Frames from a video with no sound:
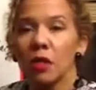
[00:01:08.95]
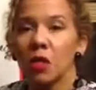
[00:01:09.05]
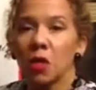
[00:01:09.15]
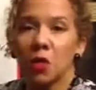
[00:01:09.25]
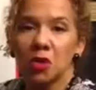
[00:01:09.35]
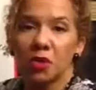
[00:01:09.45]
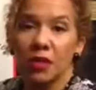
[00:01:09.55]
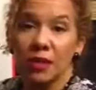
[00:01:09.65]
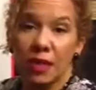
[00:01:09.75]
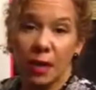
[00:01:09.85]
you're going to
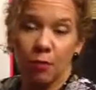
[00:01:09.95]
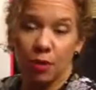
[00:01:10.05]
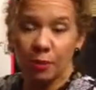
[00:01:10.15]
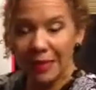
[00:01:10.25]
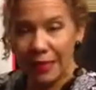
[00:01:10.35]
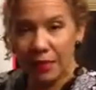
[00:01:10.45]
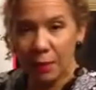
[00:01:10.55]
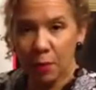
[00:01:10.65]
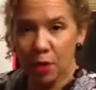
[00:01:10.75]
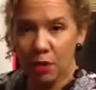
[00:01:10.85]
think that I probably need the
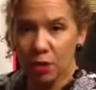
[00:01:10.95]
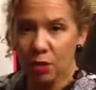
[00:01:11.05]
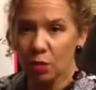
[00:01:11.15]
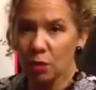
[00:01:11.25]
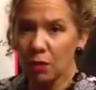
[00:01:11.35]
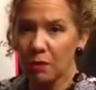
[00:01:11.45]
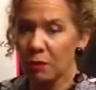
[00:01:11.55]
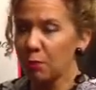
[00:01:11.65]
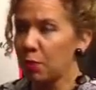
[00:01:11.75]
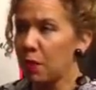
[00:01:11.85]
book to maybe
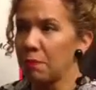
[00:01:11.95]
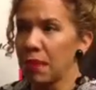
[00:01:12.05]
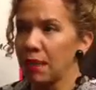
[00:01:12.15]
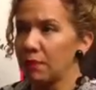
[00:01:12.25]
prop